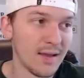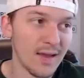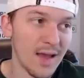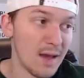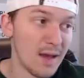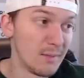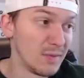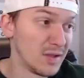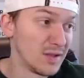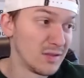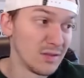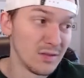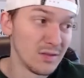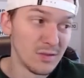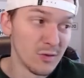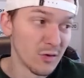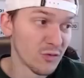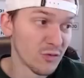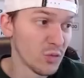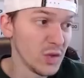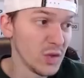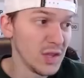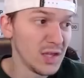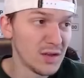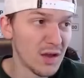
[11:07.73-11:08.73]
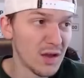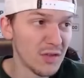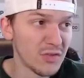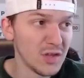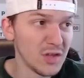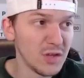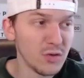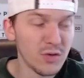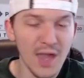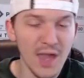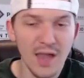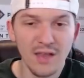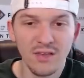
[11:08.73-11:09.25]
I mean, there's really nothing
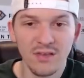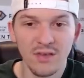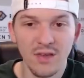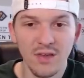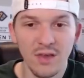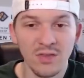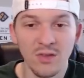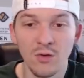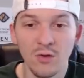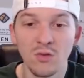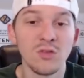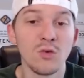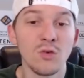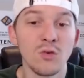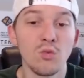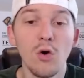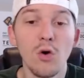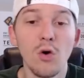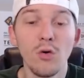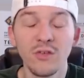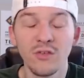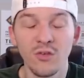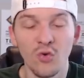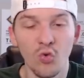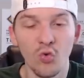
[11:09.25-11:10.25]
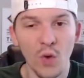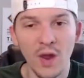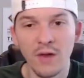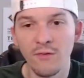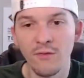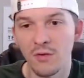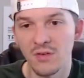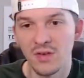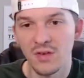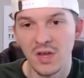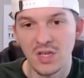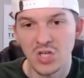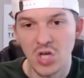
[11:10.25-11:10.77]
you can't say. The role is great
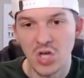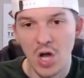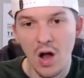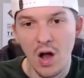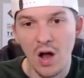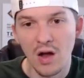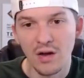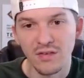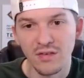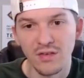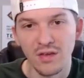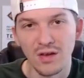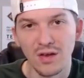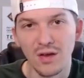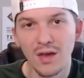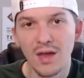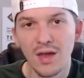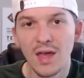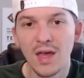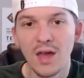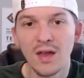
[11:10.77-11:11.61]
for TJ Hawkinson.